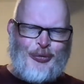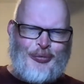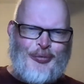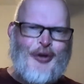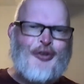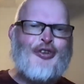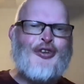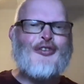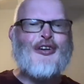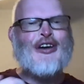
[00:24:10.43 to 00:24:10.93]

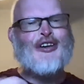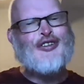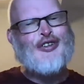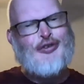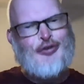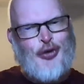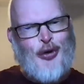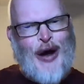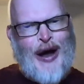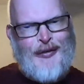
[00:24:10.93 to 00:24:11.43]
motivation
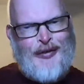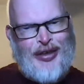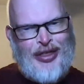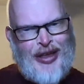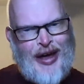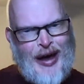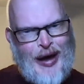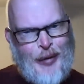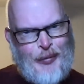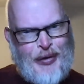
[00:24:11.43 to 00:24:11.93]
for having
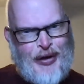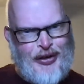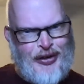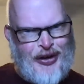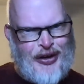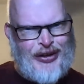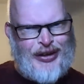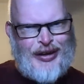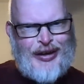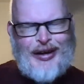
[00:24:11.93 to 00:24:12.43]
that
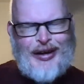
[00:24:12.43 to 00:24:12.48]
opinion.